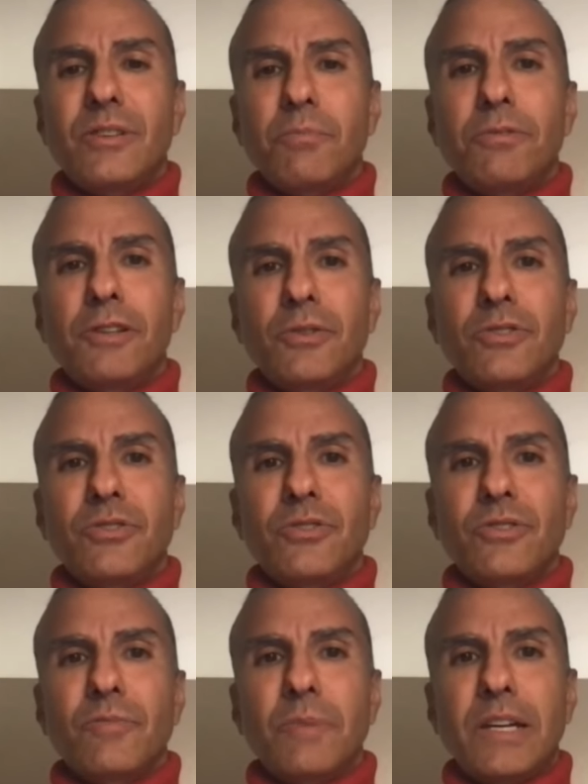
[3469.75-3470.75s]
and
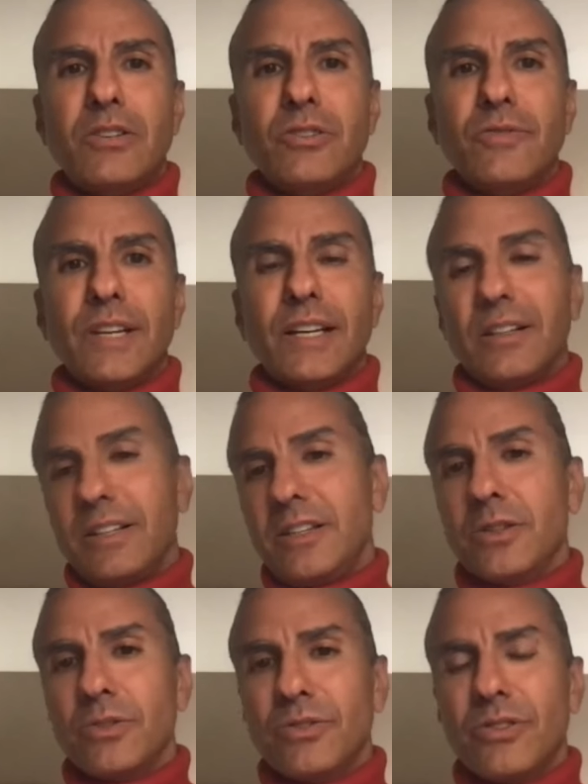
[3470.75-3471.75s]
implosions of major vital
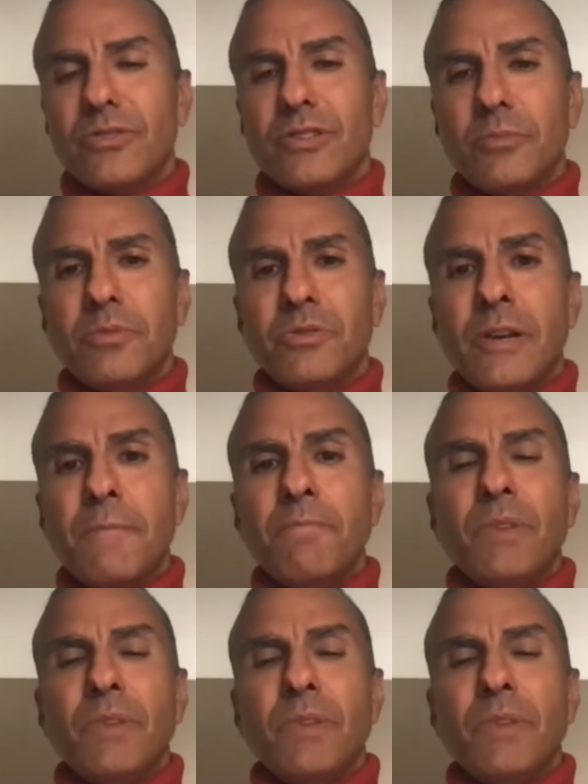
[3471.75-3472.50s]
ecosystems,